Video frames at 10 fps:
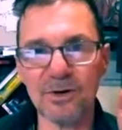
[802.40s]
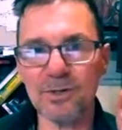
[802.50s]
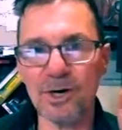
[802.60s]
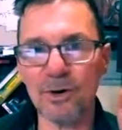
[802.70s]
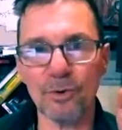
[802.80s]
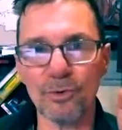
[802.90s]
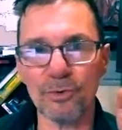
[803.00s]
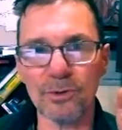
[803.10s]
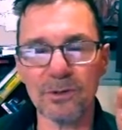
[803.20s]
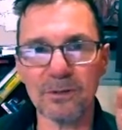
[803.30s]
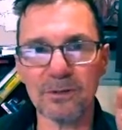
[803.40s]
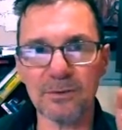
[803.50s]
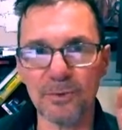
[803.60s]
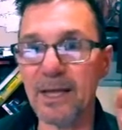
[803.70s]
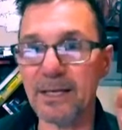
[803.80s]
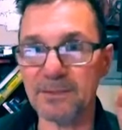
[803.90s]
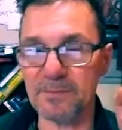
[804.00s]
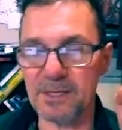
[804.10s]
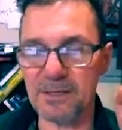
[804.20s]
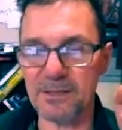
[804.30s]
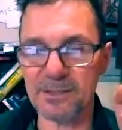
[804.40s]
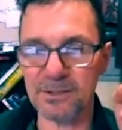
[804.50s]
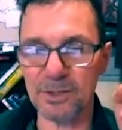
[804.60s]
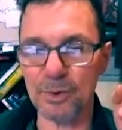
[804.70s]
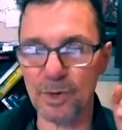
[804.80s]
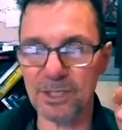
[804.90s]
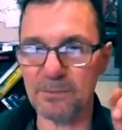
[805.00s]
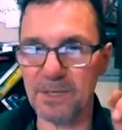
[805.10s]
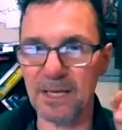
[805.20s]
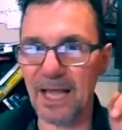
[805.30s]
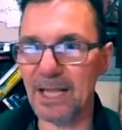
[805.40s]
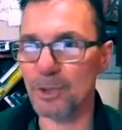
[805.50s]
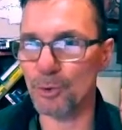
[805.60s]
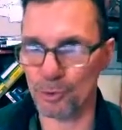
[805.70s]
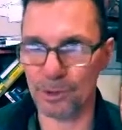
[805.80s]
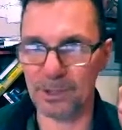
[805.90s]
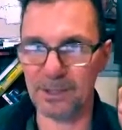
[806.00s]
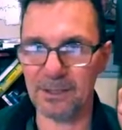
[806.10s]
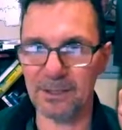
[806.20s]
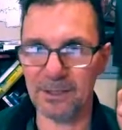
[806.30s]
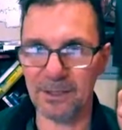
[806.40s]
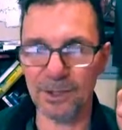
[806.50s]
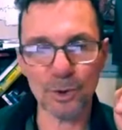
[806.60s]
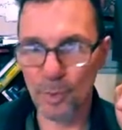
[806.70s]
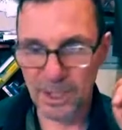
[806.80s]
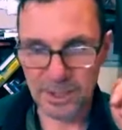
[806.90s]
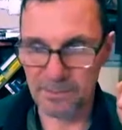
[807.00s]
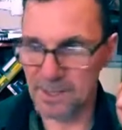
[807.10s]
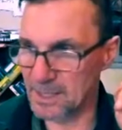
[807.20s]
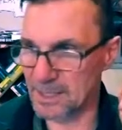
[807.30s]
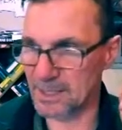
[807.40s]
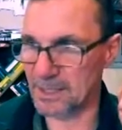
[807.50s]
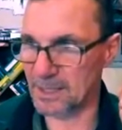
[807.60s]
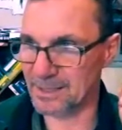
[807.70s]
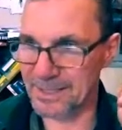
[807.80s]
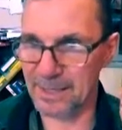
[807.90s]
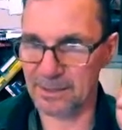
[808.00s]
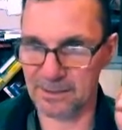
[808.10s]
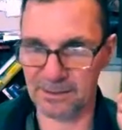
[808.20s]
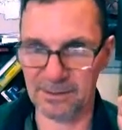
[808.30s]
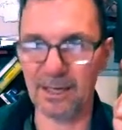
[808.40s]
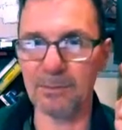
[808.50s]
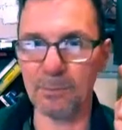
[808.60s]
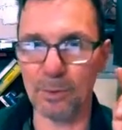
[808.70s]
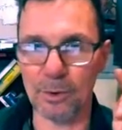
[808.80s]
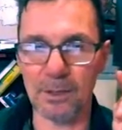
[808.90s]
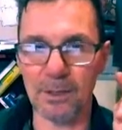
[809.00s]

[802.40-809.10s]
go rent, because you want to be a landlord. You don't want to be a tenant anymore.